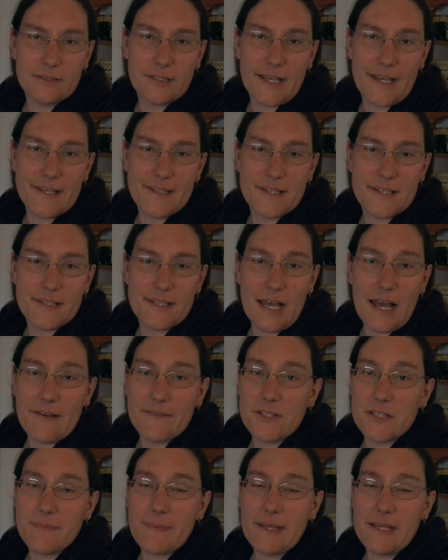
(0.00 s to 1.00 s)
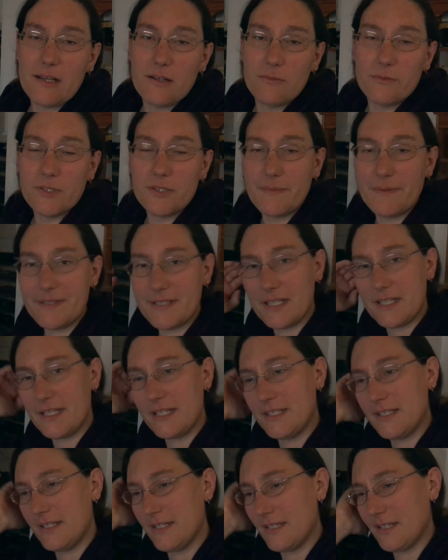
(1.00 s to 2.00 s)
cases that I have to speak on, which means I
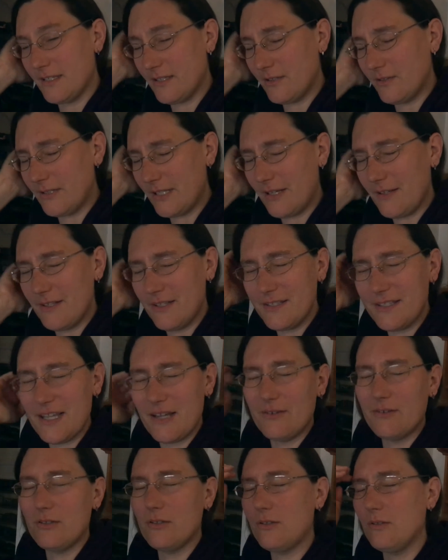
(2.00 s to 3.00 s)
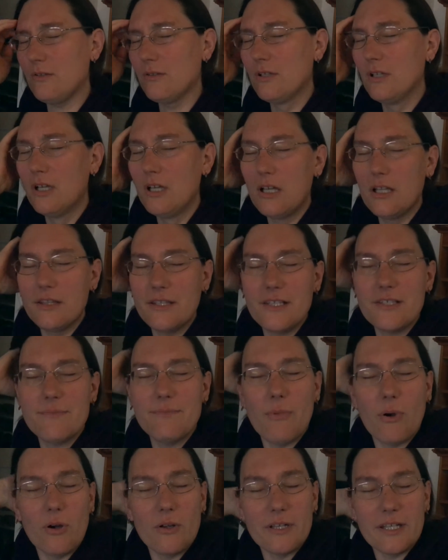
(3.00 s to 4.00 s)
need to go down to the town hall this
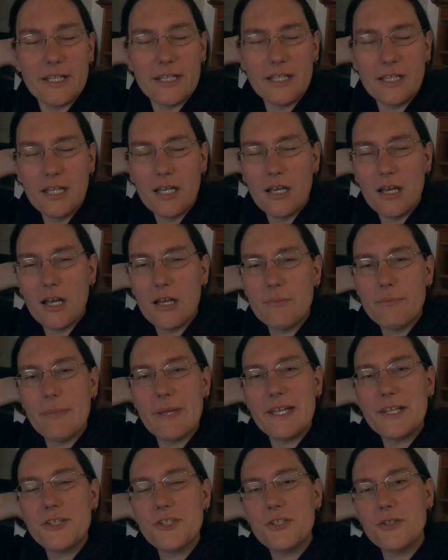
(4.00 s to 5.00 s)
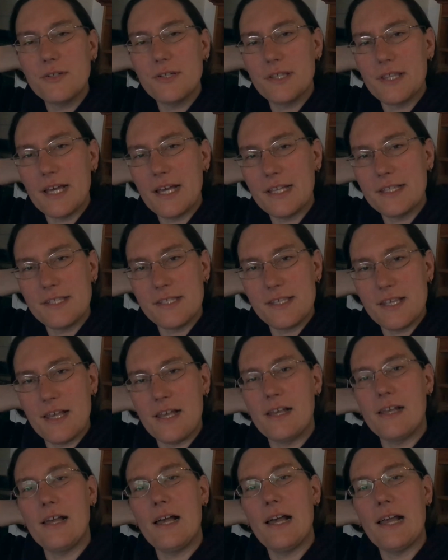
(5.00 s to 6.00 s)
morning and make sure that
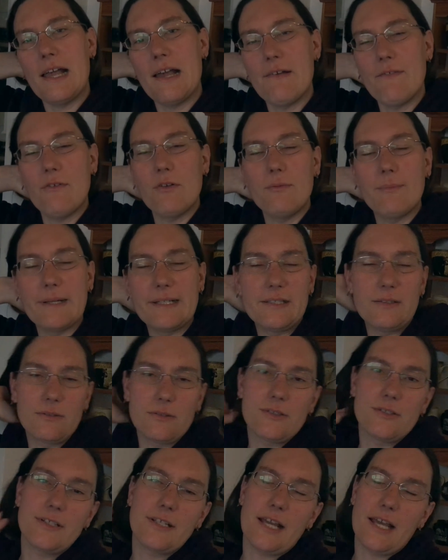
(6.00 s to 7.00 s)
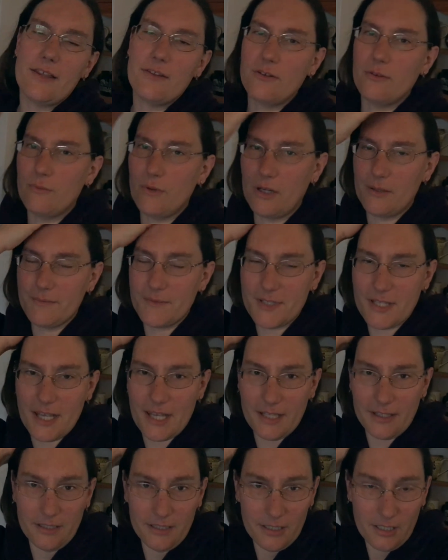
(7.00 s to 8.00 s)
I have all my notes together on what I'm
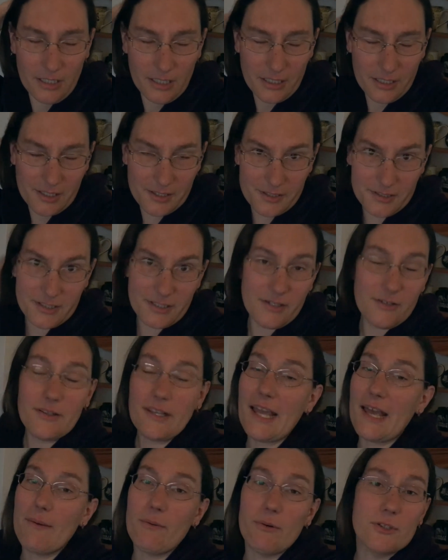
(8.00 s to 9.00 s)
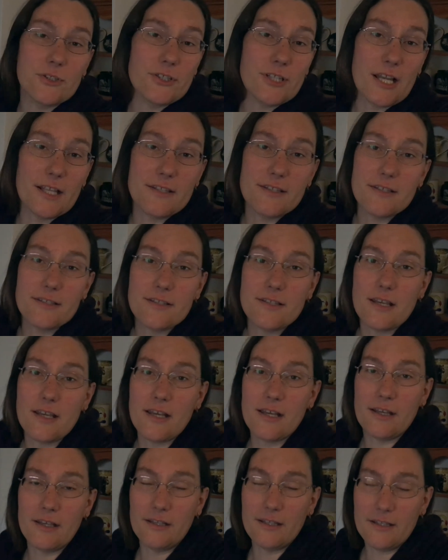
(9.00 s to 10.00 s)
saying, because you only get one chance
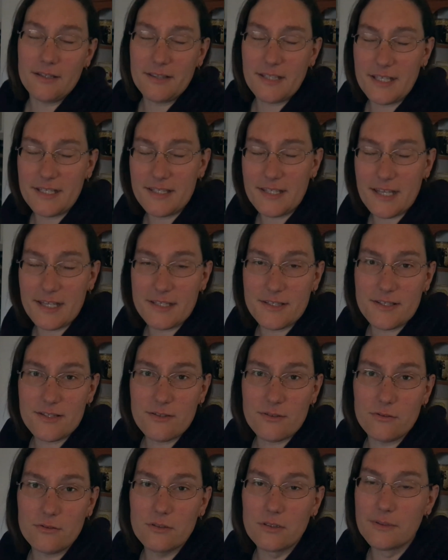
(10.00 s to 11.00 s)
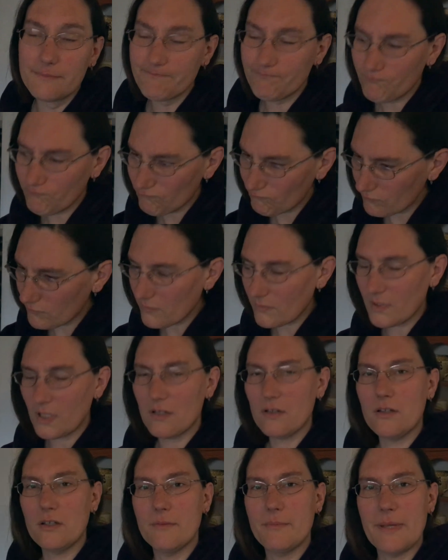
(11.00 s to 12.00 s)
at these things, so
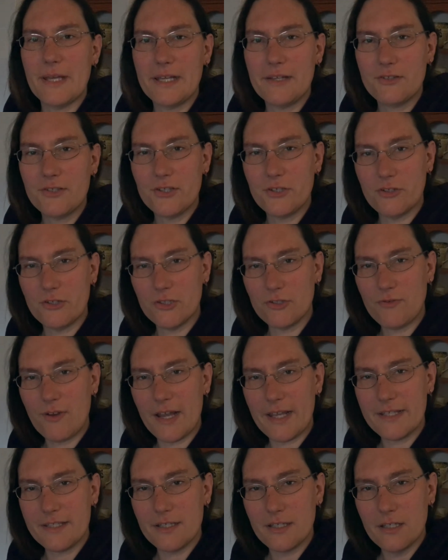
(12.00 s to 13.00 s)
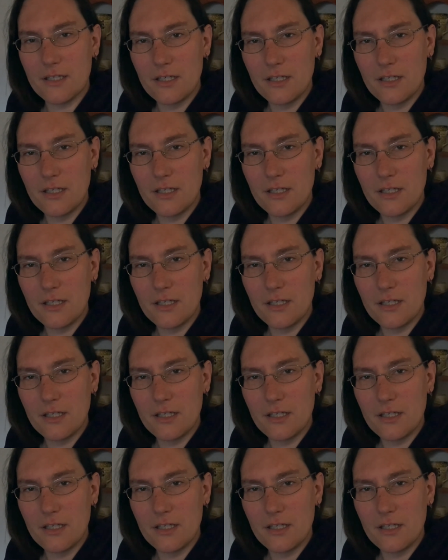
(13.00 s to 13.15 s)
I've got to make sure it's right.